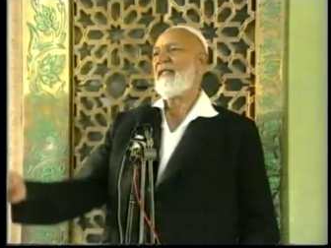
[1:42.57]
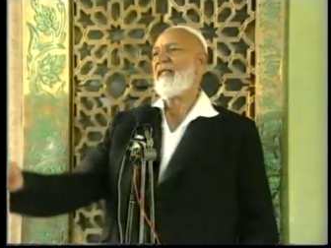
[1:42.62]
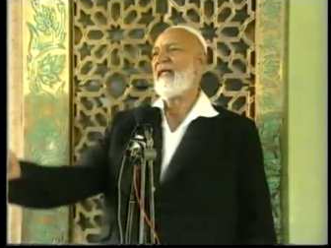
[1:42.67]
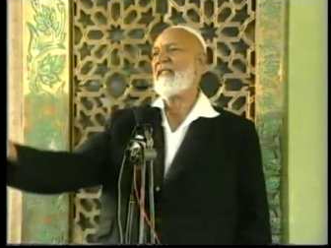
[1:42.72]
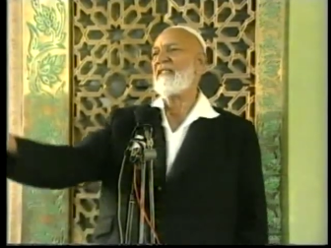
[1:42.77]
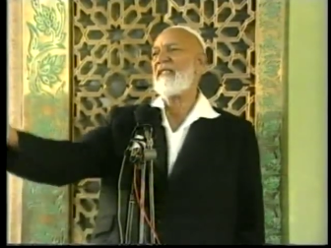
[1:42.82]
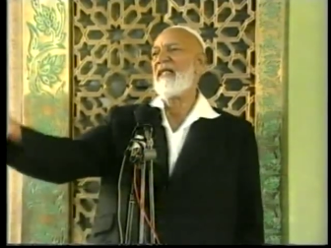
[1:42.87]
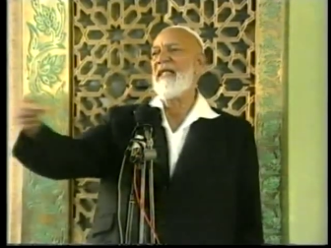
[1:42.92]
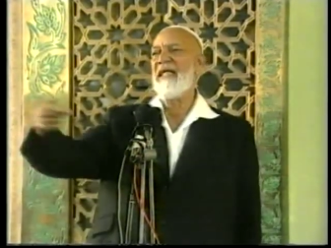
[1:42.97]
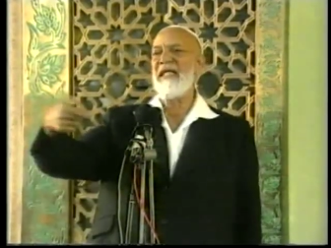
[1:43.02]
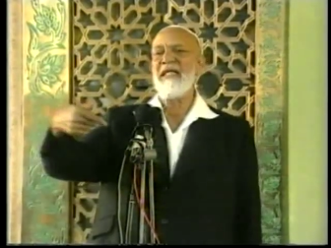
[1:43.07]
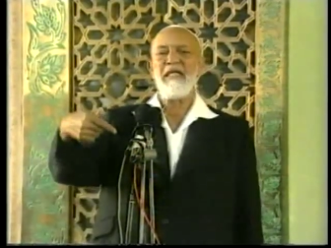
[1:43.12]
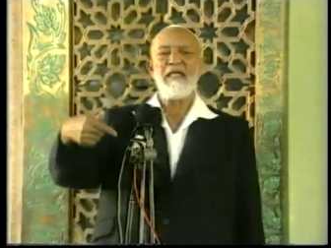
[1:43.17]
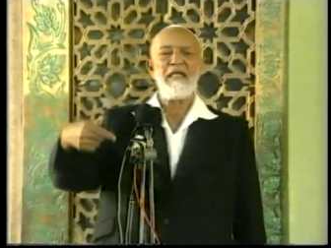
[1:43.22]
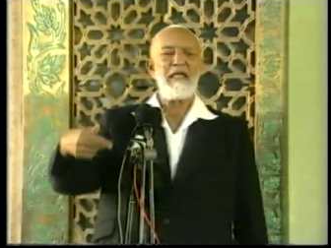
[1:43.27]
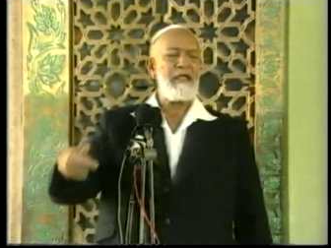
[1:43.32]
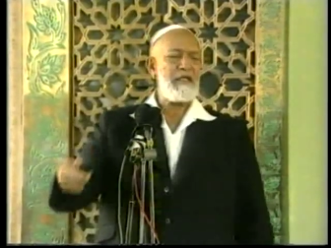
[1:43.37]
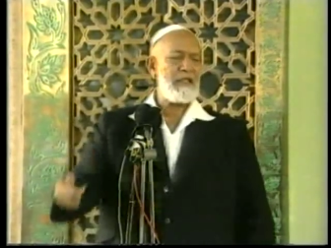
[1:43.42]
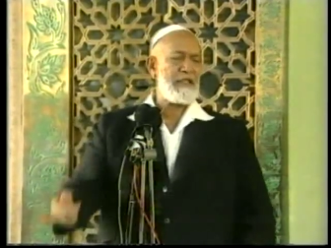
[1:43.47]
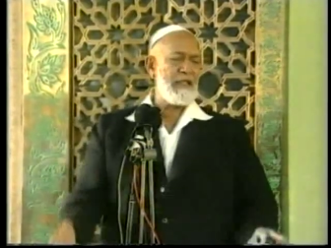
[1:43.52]
here is a
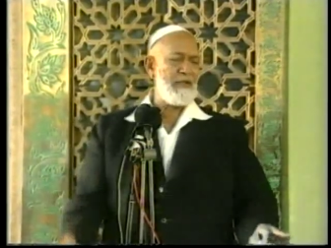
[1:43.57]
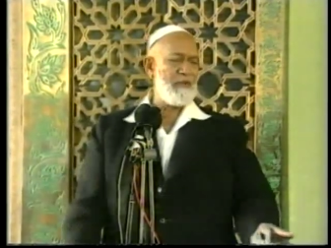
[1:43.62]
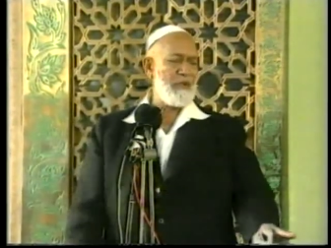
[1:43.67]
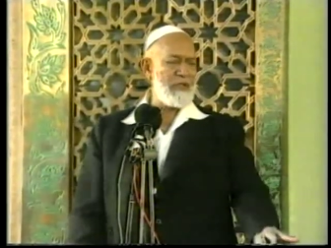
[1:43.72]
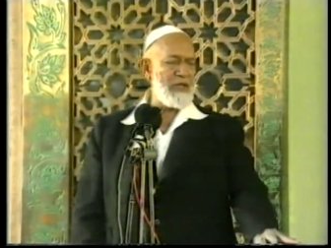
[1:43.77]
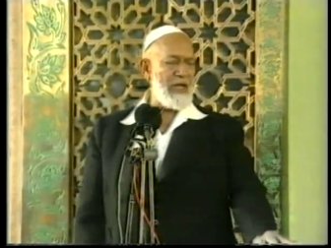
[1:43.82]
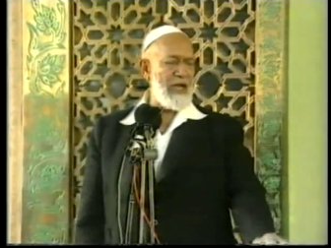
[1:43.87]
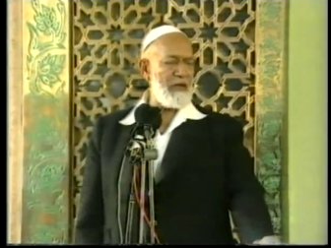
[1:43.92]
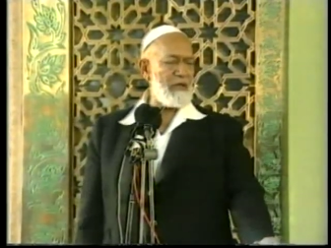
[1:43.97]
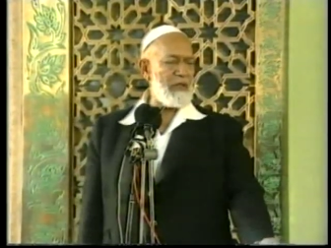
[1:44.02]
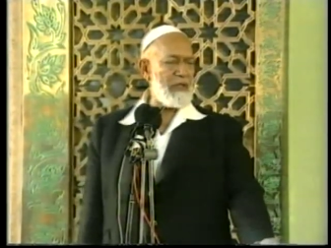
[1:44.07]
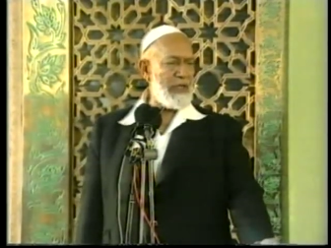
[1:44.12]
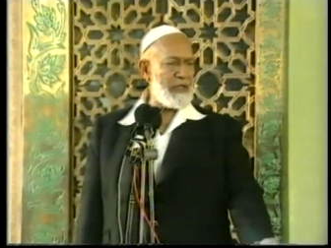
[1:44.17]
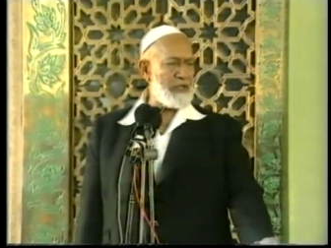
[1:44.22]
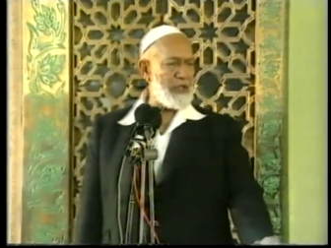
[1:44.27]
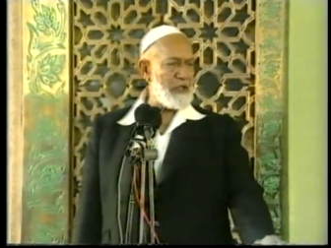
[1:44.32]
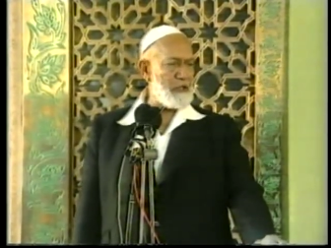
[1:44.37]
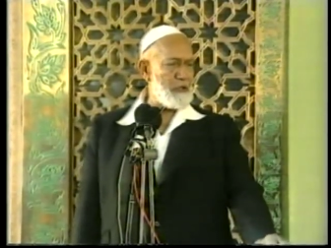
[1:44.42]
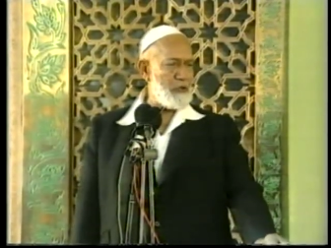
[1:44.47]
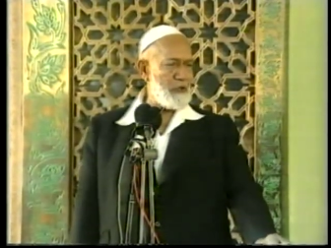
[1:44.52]
lady here, she will now
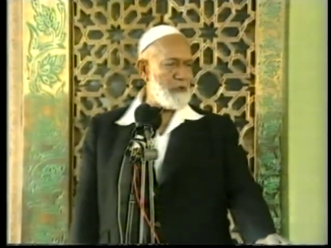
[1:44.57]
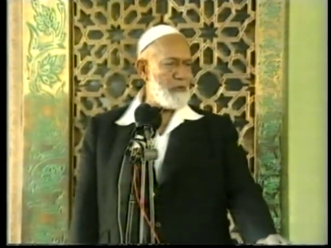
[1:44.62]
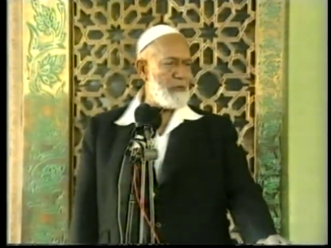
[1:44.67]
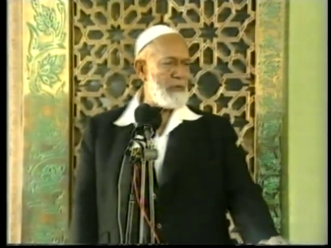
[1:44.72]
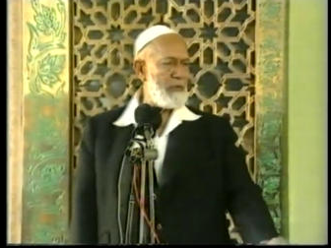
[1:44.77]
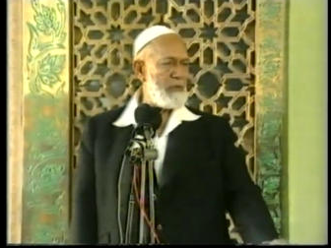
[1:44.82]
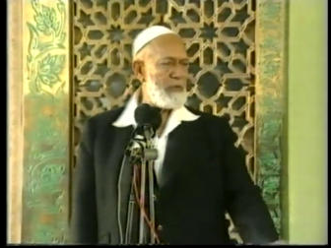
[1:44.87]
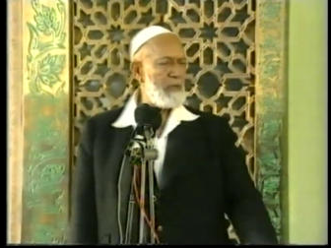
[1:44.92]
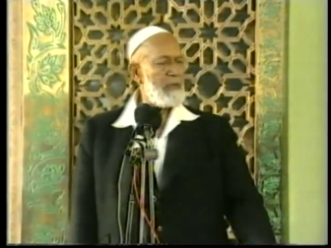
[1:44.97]
attend to you.